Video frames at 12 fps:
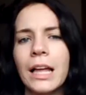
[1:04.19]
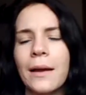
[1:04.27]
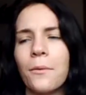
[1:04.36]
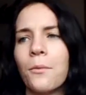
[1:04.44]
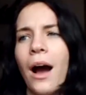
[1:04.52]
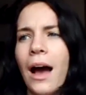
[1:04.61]

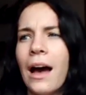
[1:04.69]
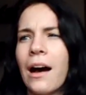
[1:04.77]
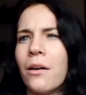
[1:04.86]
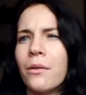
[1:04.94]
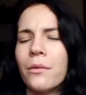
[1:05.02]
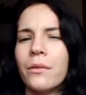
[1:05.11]
like,
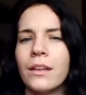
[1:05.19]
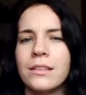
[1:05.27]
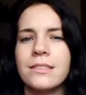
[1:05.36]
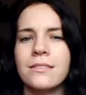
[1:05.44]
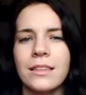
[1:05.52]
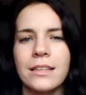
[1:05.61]
wow,
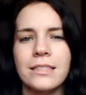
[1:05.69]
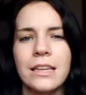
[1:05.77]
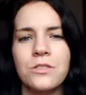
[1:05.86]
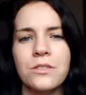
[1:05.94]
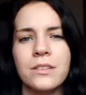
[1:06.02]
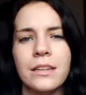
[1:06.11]
that's
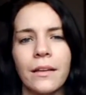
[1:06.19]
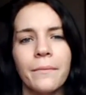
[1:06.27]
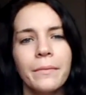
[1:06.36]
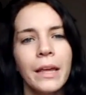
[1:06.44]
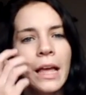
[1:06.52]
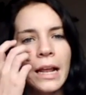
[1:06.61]
interesting.
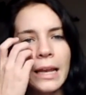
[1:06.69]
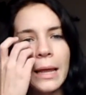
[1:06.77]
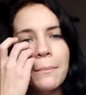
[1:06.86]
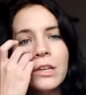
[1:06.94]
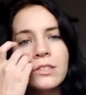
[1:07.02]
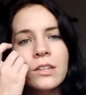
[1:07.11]

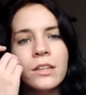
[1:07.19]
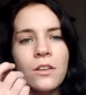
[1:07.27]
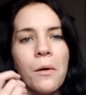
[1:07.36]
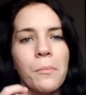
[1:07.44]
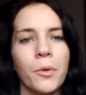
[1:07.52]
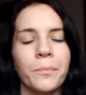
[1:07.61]
Let me use an
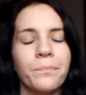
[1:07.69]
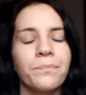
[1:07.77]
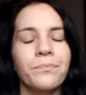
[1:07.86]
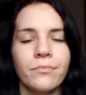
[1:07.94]
example.